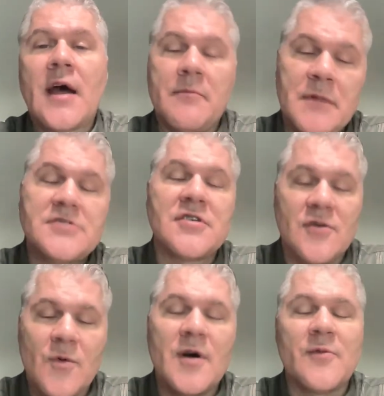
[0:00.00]
I mentioned
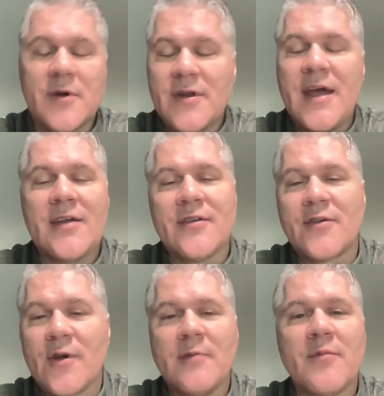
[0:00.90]
the one where they had the
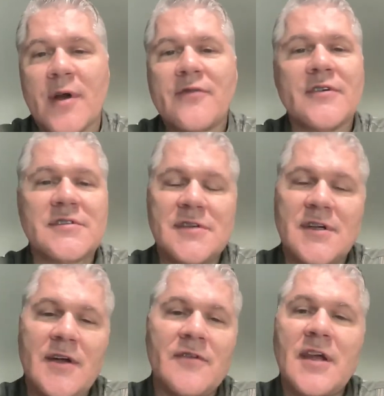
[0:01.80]
great breakfast
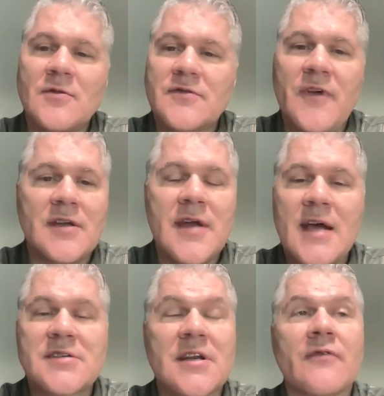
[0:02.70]
and everything was
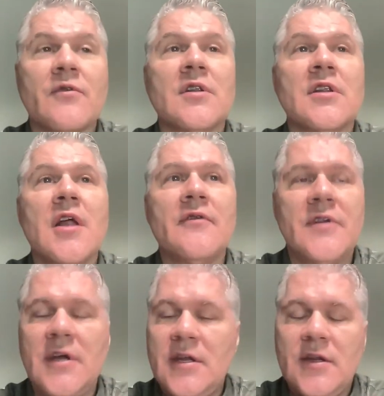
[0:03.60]
fantastic and everyone loved
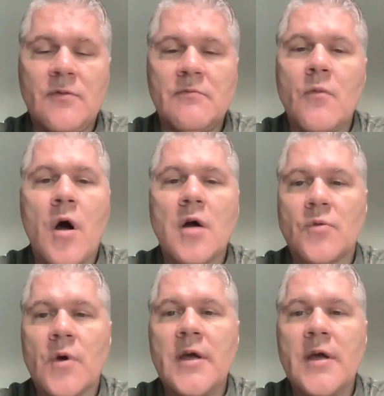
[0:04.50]
it, and then walked away,